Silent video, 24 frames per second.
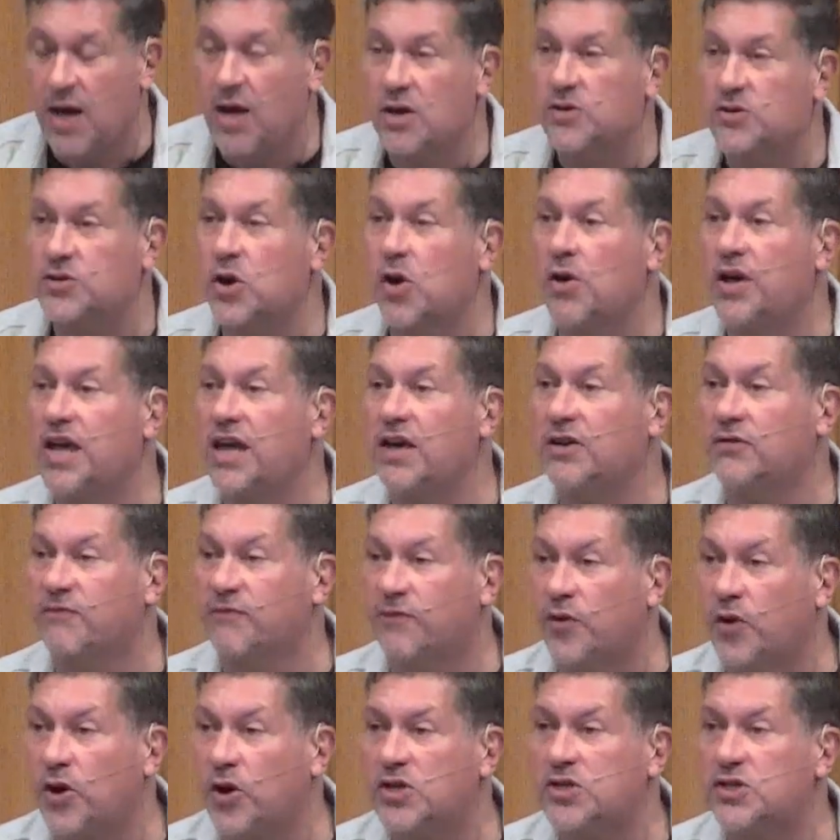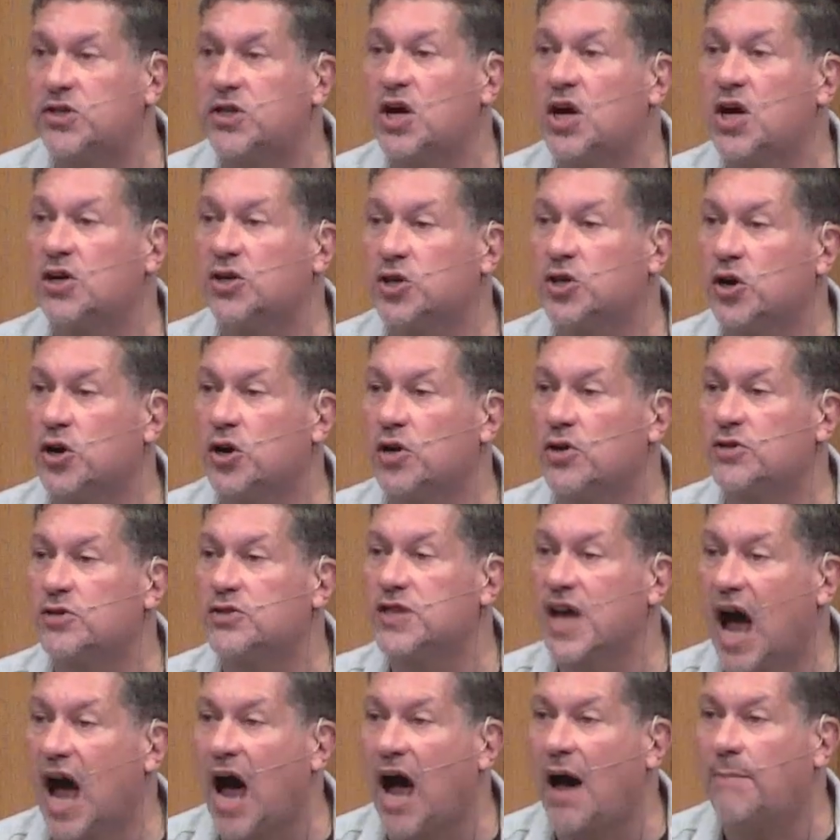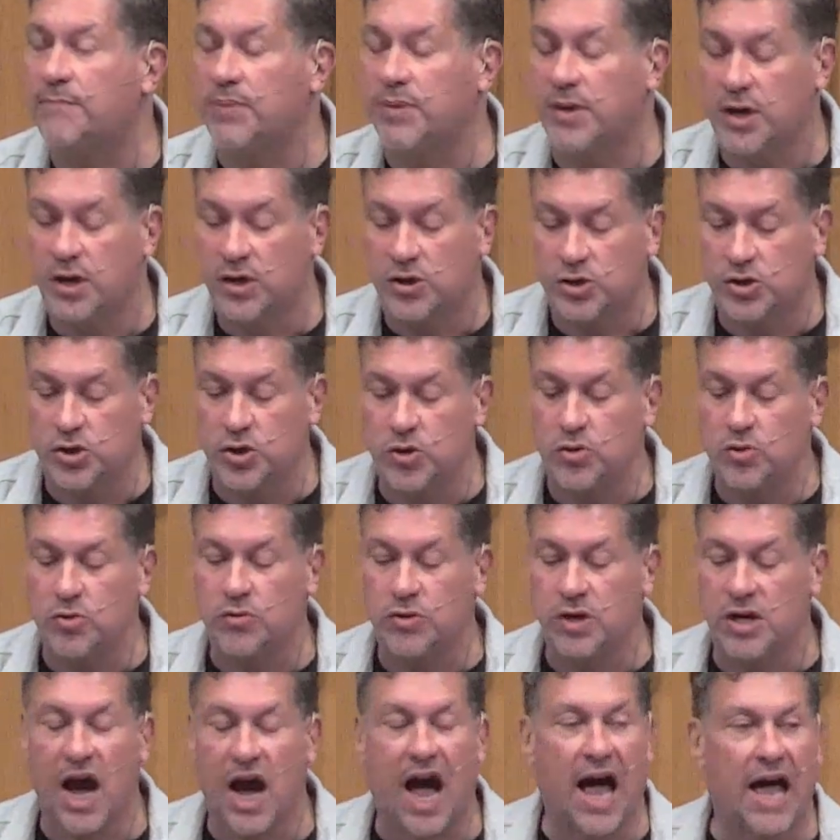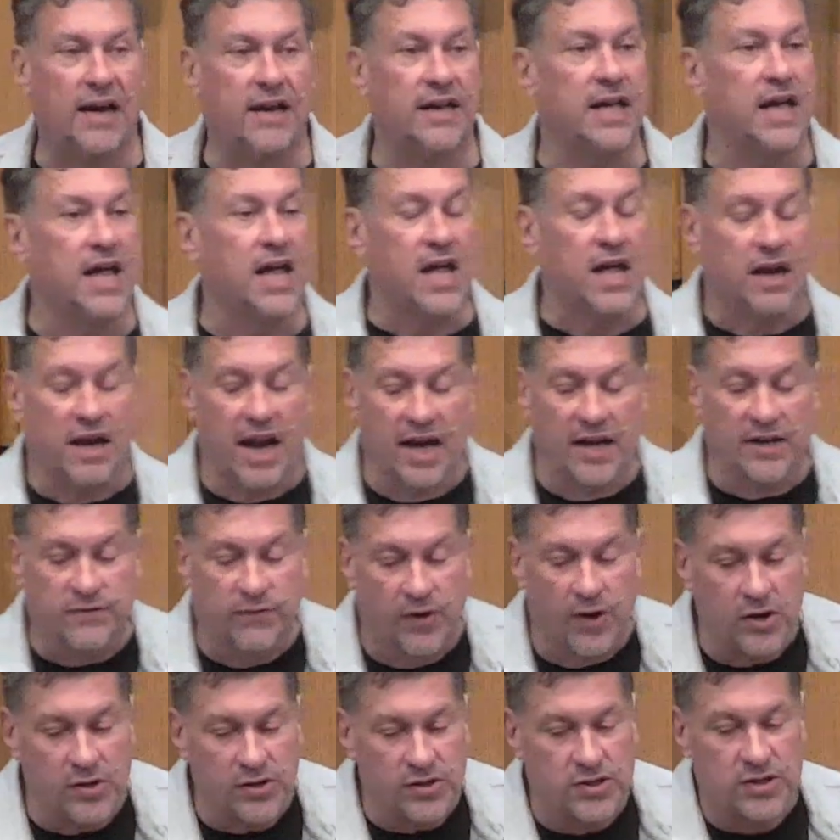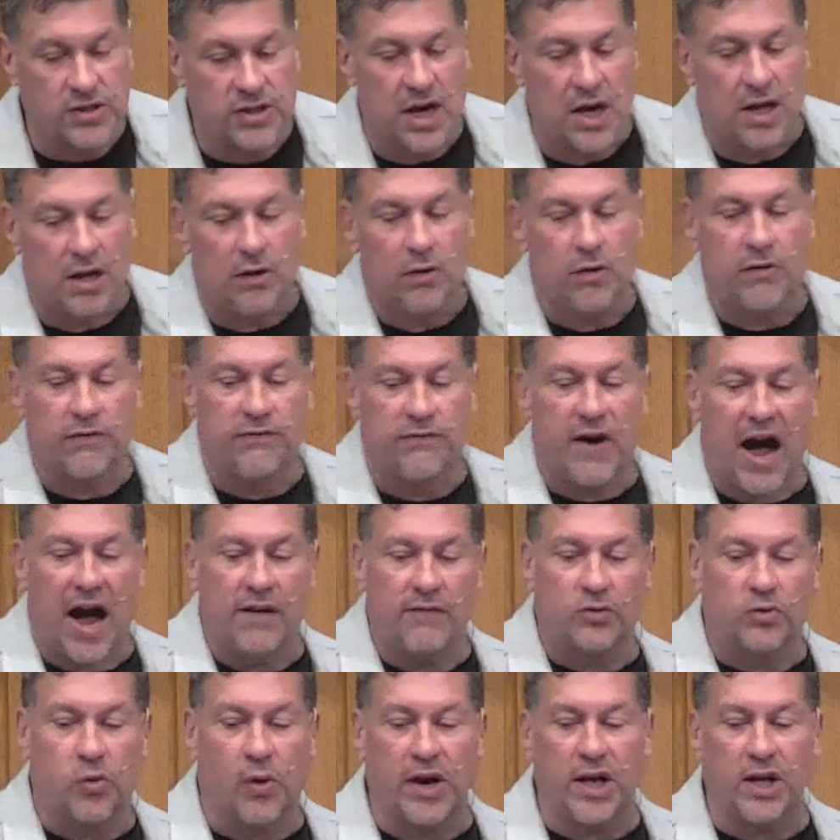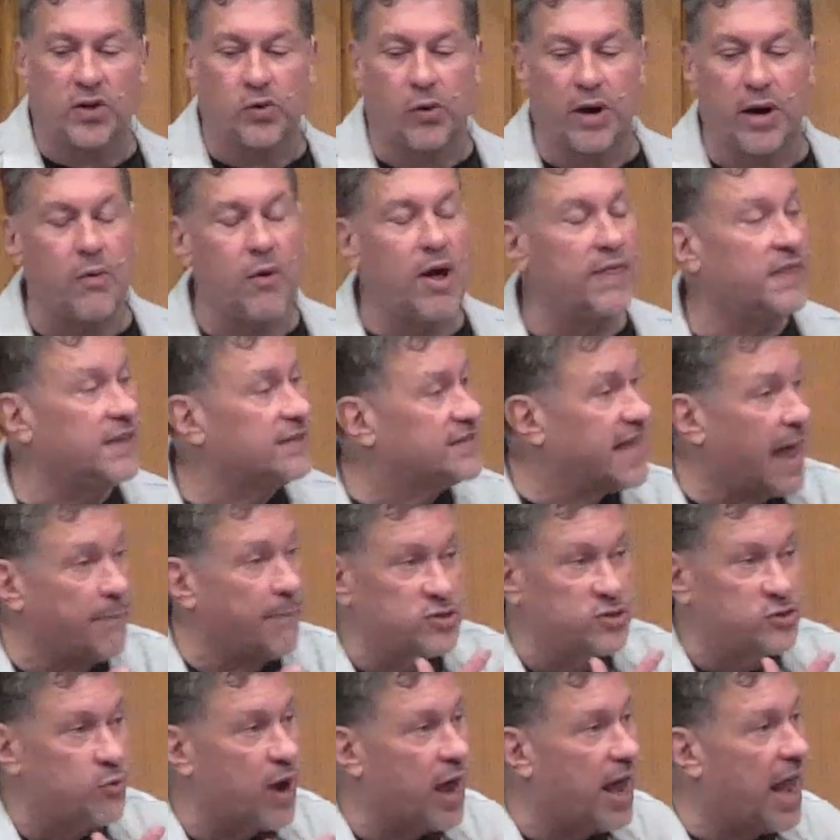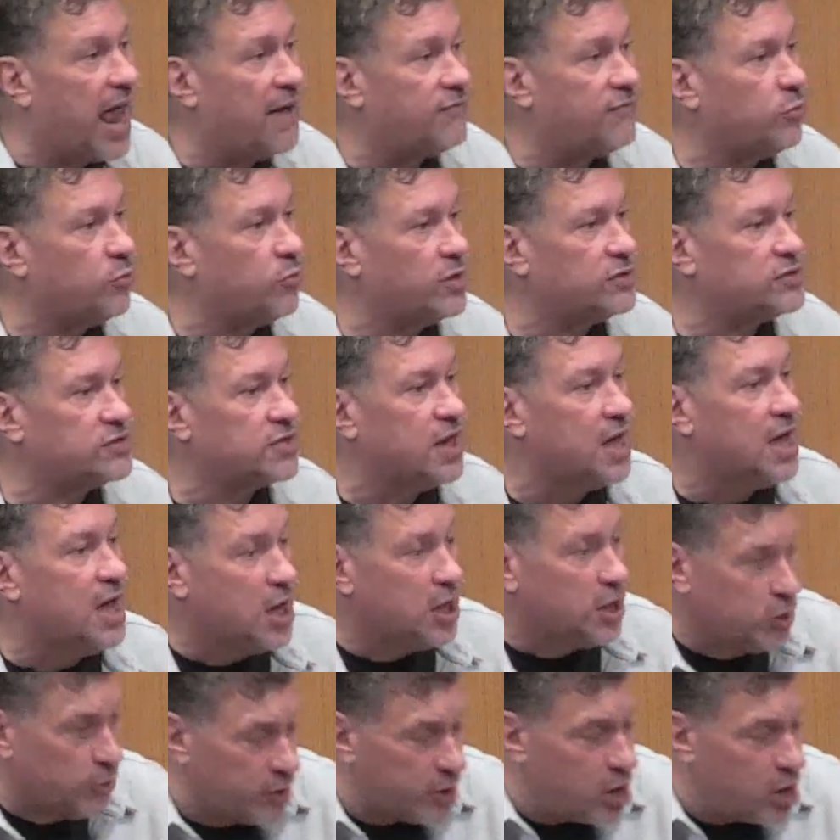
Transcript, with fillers: So he first turns up to God. Next verse Luke 5, 20, 21. This happens right afterwards. You